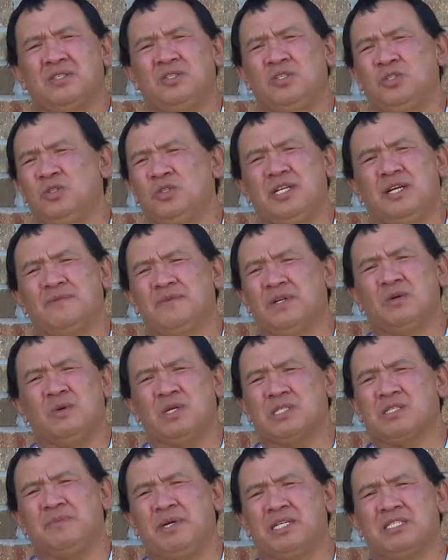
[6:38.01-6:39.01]
You never know
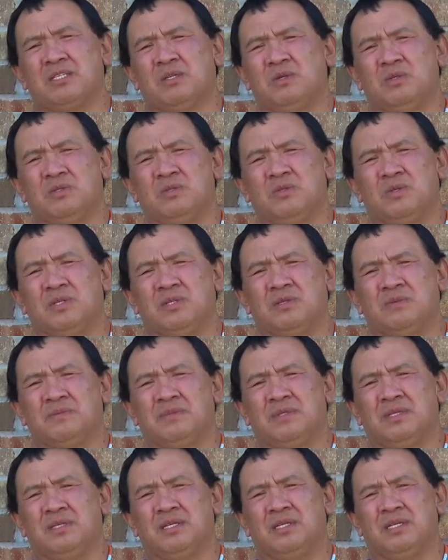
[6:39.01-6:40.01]
what somebody's going through,
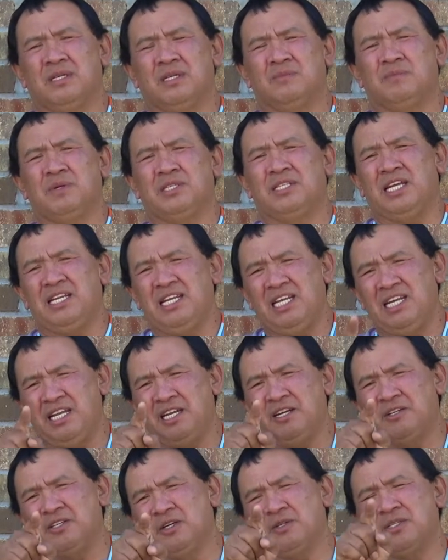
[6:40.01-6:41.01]
but they need to
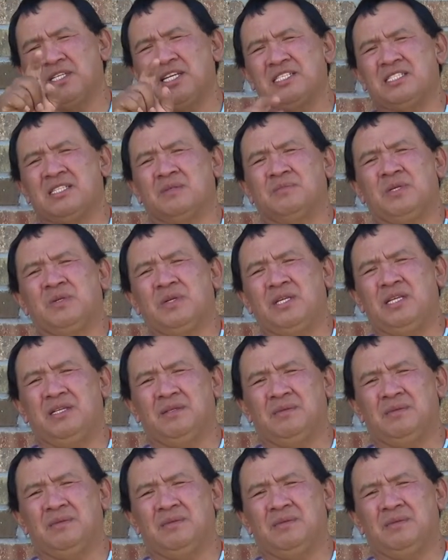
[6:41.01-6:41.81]
hear your testimony.